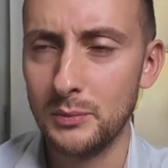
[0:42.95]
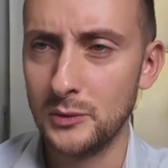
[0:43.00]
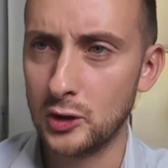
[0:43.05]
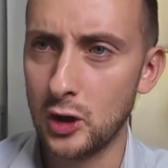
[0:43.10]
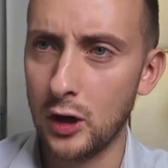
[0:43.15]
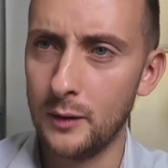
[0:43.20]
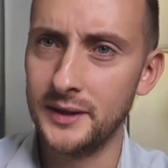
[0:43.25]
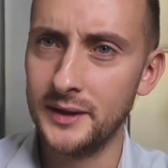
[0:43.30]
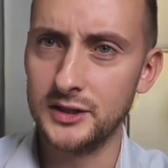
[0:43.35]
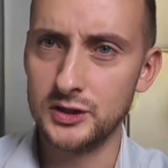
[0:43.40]
from
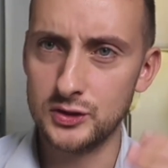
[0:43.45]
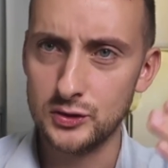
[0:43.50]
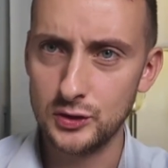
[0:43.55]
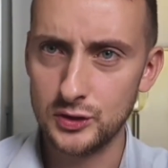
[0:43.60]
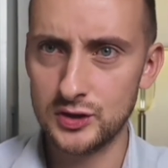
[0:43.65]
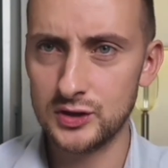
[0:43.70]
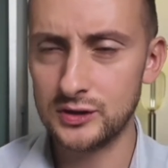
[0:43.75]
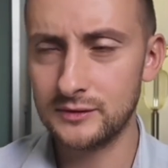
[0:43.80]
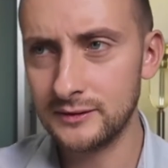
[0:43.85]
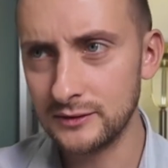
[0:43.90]
the comments,
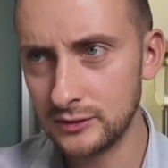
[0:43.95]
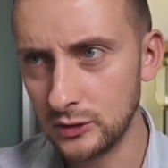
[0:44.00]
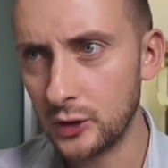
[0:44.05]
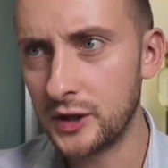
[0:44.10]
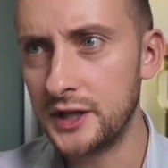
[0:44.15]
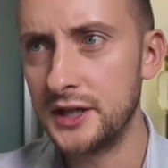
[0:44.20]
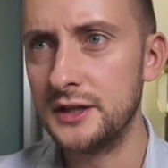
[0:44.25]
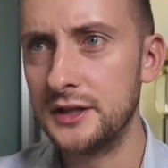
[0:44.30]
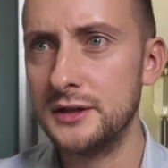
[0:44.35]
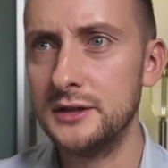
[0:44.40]
just
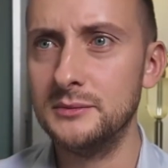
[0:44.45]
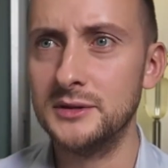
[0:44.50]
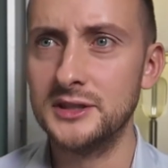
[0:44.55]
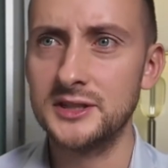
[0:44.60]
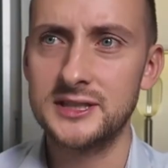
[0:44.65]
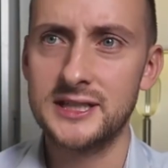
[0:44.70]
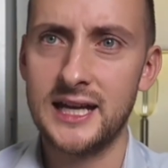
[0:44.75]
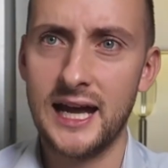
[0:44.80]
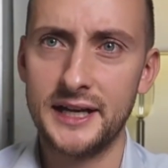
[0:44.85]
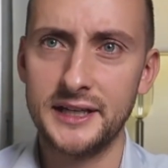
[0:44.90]
looking at
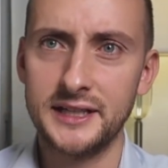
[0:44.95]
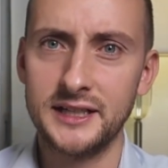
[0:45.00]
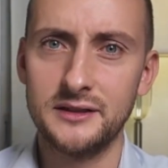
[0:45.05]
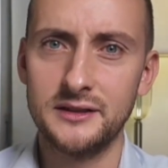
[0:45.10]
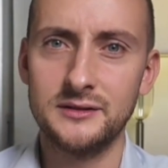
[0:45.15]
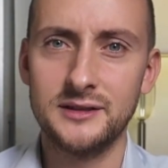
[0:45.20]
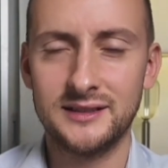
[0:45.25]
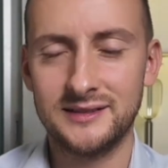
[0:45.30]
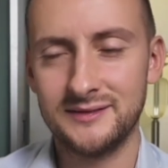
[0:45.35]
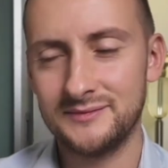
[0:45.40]
them and
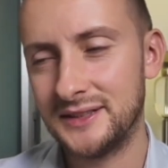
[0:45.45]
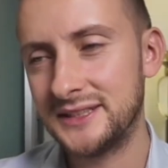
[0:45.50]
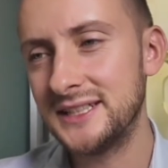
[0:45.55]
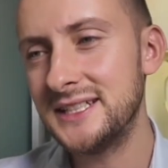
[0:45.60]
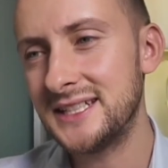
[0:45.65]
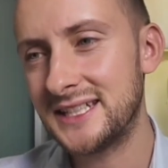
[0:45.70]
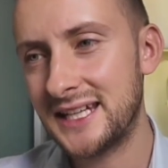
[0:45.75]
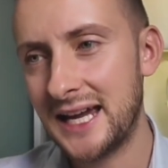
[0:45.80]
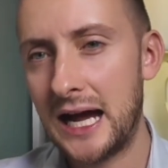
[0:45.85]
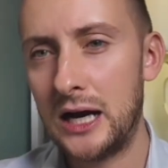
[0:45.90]
scanning, and I
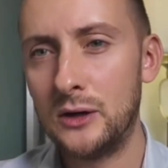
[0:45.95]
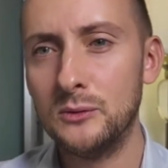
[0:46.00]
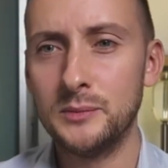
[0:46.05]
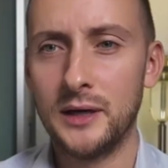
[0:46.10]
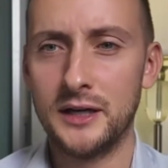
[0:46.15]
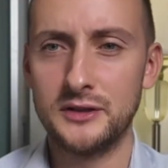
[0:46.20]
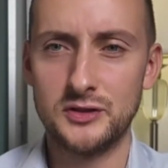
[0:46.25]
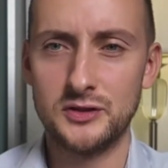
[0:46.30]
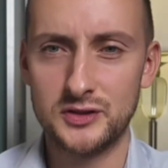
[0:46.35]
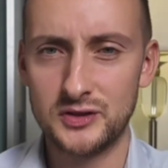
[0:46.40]
didn't
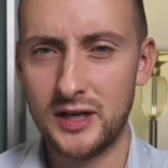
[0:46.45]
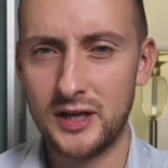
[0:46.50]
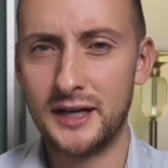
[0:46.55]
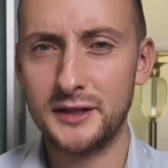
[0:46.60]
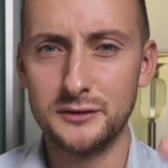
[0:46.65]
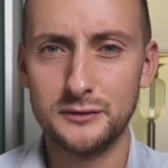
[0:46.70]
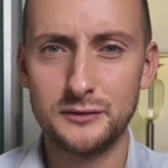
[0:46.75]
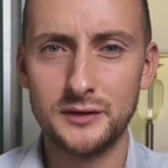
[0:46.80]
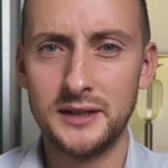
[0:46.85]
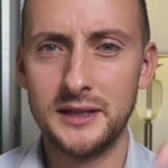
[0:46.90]
count, but I just
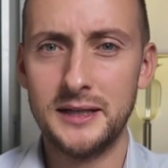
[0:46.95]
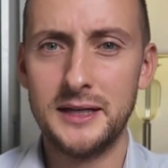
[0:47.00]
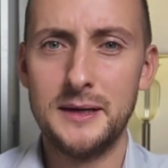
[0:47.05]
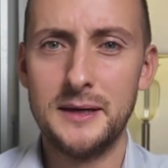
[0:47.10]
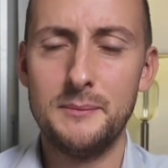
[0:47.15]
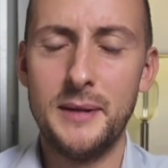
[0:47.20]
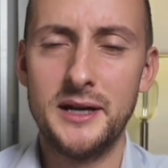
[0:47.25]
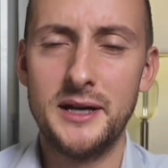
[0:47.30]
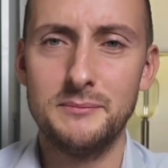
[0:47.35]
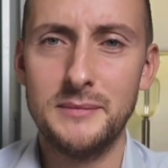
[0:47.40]
kind of
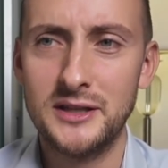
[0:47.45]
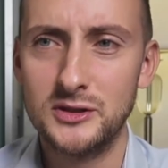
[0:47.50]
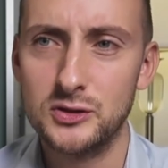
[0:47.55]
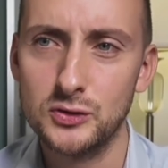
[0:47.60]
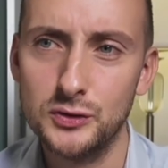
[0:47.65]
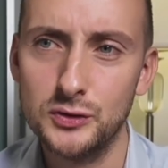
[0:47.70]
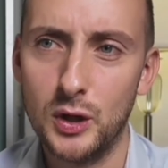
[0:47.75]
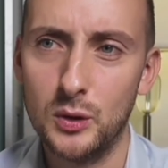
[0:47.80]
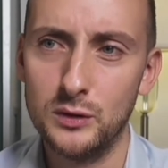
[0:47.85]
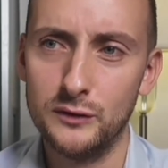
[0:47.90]
made a
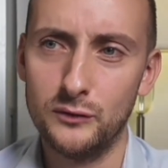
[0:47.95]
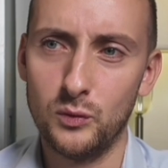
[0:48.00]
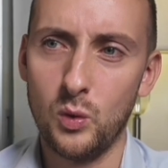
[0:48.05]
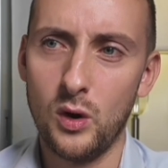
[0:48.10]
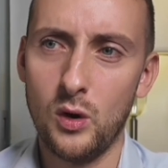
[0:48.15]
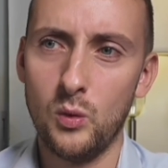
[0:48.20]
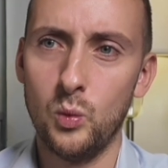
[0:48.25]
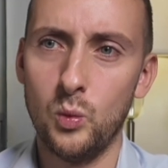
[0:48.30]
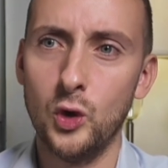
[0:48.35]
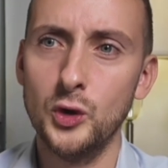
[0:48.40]
mental note of
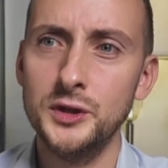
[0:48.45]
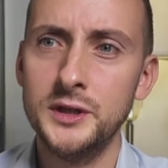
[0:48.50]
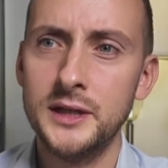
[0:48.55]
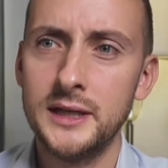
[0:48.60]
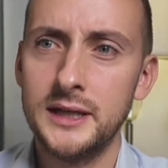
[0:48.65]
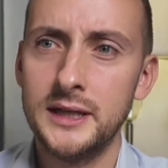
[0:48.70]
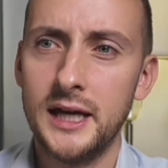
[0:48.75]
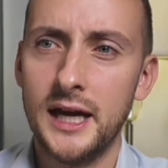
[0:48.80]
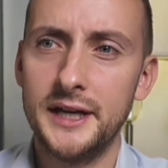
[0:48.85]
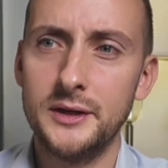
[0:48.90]
what won,